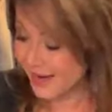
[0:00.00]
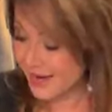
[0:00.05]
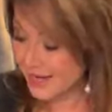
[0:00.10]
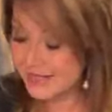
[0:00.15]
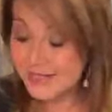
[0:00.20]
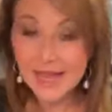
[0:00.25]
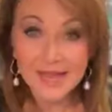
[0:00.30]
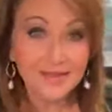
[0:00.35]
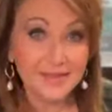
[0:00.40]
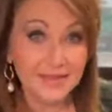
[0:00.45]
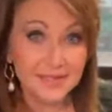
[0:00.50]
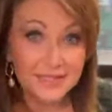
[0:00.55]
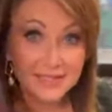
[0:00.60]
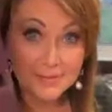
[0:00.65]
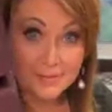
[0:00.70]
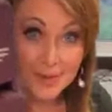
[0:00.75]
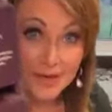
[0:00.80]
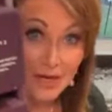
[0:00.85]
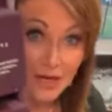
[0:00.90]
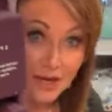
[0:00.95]
right?
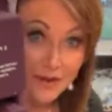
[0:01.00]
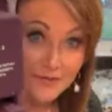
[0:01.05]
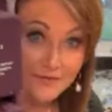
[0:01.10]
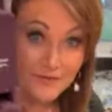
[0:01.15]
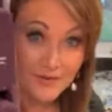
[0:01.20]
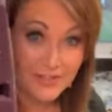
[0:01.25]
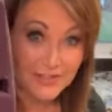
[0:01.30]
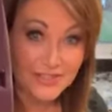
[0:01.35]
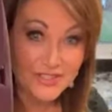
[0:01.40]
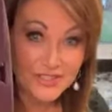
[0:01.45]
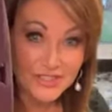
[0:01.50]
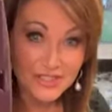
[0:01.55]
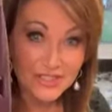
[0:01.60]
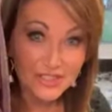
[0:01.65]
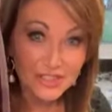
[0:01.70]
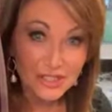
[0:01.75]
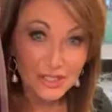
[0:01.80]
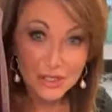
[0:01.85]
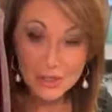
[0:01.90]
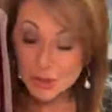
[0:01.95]
These would be good for
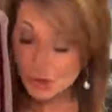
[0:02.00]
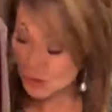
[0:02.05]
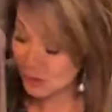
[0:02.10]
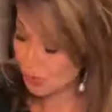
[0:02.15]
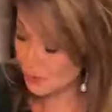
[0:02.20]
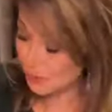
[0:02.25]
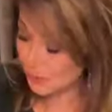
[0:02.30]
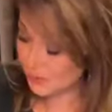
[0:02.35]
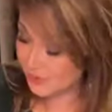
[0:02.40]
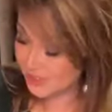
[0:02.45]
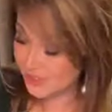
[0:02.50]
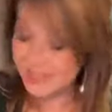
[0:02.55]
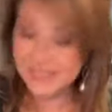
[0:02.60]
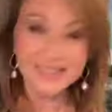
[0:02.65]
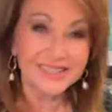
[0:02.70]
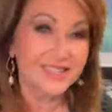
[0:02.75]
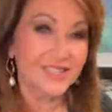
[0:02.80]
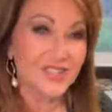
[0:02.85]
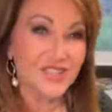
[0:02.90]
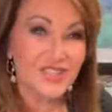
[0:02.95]

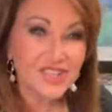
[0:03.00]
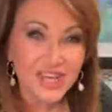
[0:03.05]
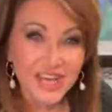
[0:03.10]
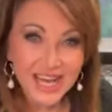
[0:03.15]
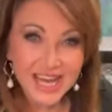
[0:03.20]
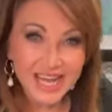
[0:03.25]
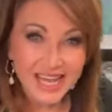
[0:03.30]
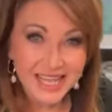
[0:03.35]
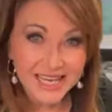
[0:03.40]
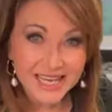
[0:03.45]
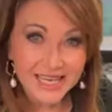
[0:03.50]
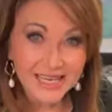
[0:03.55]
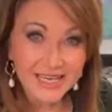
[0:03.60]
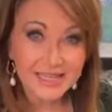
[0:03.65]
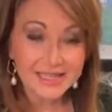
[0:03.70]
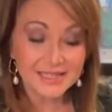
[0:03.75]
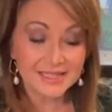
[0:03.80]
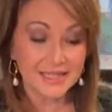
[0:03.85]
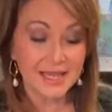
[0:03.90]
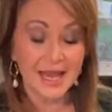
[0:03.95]
stews,
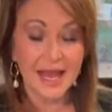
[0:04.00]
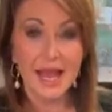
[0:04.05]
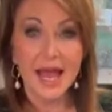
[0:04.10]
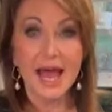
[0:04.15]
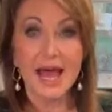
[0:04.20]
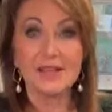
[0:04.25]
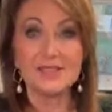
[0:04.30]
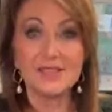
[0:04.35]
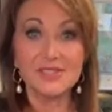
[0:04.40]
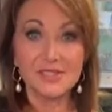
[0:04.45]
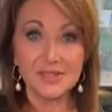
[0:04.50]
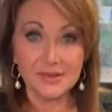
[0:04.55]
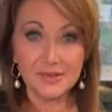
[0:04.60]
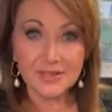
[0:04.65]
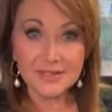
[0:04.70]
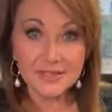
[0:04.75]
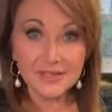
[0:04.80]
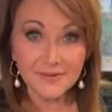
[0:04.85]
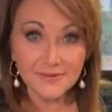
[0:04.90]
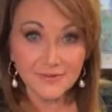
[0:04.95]
chilies. As
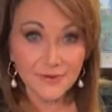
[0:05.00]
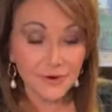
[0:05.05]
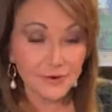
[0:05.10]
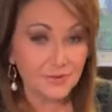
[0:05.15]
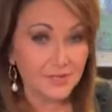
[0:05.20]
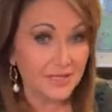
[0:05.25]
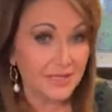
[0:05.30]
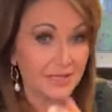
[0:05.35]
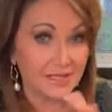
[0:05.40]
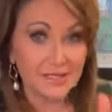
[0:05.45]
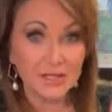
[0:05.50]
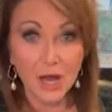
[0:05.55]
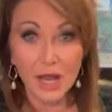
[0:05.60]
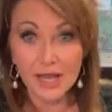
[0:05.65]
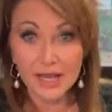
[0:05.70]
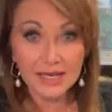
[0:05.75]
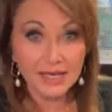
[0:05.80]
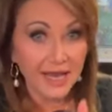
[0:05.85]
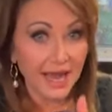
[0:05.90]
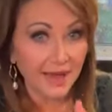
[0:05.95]
soon as they're frozen, it's
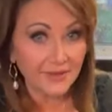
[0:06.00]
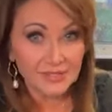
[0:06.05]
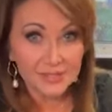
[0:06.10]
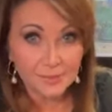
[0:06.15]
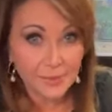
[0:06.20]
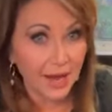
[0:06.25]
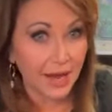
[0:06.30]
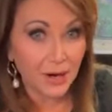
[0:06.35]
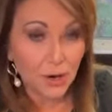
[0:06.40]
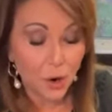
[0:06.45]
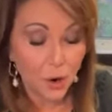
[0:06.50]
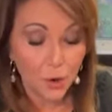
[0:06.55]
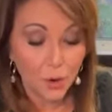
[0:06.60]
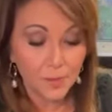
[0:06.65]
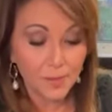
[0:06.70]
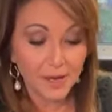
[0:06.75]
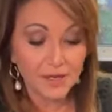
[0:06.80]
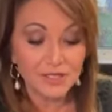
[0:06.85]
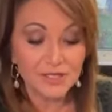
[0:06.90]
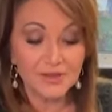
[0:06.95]
not like you have to buy a
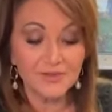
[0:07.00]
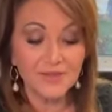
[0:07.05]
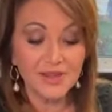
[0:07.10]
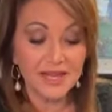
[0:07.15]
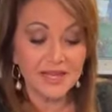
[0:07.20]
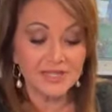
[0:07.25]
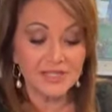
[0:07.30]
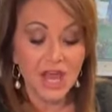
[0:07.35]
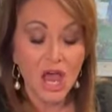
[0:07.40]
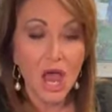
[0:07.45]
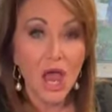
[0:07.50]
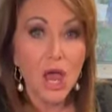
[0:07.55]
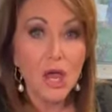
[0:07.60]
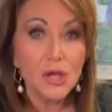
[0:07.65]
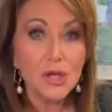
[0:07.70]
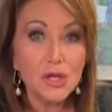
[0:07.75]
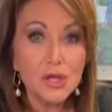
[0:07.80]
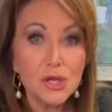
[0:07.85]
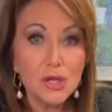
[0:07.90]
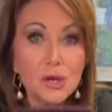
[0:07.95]
whole bunch of these.
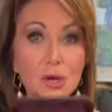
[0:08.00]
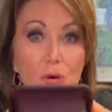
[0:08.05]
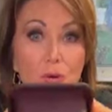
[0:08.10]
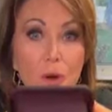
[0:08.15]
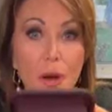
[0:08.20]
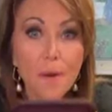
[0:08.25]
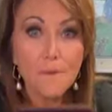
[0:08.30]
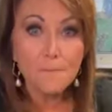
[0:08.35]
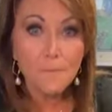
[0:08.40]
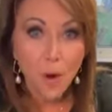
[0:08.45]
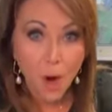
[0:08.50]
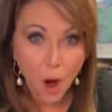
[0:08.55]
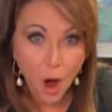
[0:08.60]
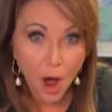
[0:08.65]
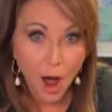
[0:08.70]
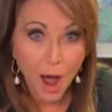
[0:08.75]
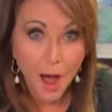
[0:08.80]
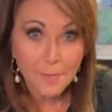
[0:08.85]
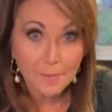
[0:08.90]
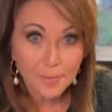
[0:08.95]
You
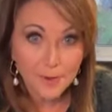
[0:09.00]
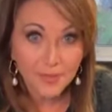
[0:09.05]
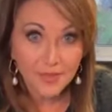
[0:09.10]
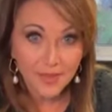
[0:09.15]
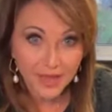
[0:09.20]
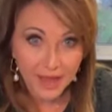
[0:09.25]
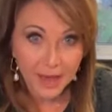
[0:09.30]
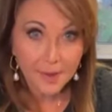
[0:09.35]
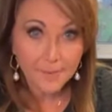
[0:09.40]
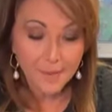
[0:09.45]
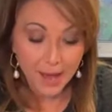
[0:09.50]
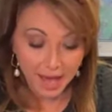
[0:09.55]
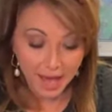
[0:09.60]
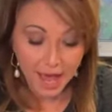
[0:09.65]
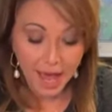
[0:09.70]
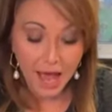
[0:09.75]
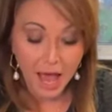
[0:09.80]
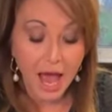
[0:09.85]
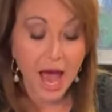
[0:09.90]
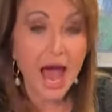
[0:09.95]
pop them
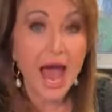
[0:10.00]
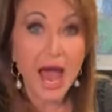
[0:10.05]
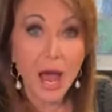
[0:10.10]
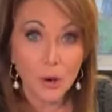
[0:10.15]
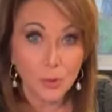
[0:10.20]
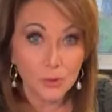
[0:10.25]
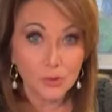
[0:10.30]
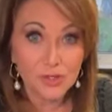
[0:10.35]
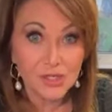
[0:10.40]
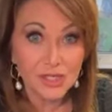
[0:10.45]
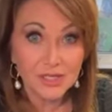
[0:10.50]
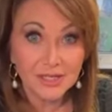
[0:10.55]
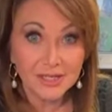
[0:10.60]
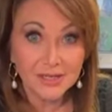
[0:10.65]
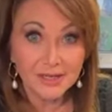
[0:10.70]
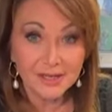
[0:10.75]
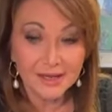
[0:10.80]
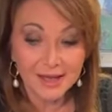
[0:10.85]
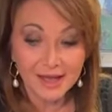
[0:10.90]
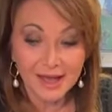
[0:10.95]
out.